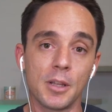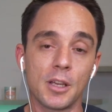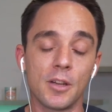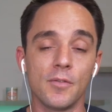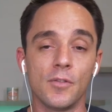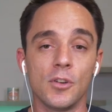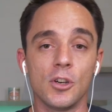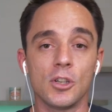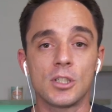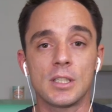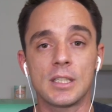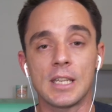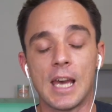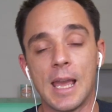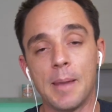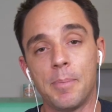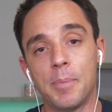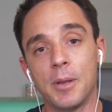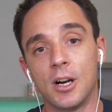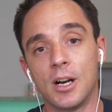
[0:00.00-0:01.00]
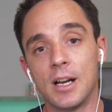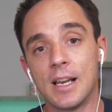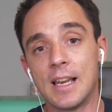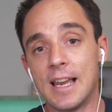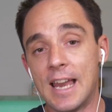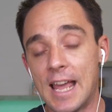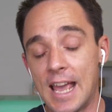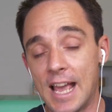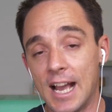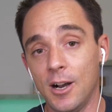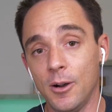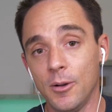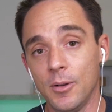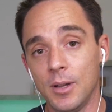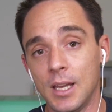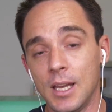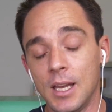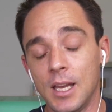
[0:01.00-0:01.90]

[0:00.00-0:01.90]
Conversions API now,